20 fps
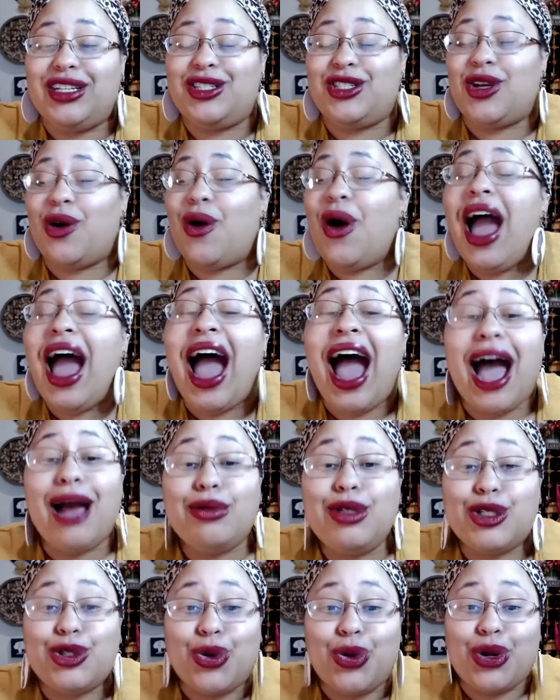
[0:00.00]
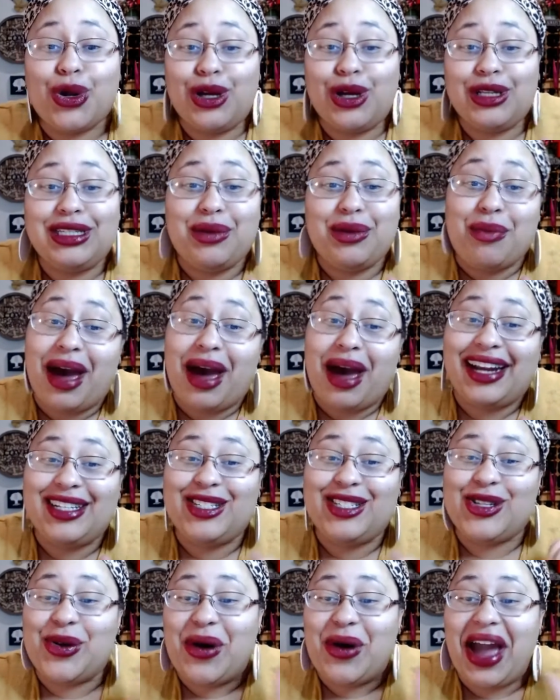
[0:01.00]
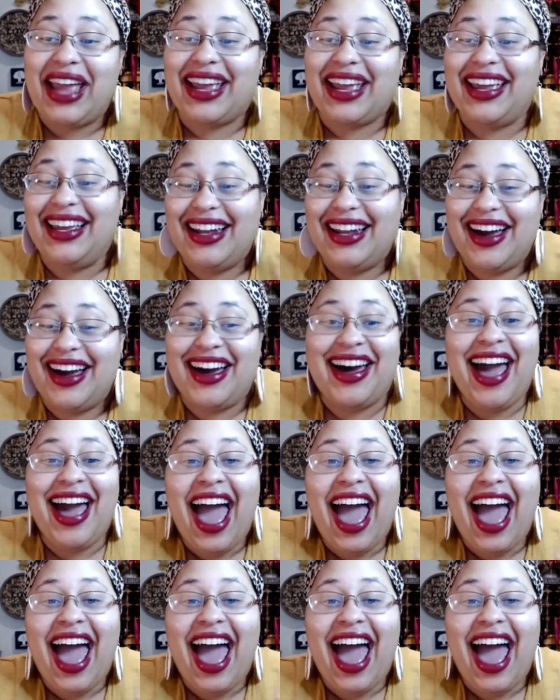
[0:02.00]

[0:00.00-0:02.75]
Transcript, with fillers: So I'm just holding on to mine so I can uh,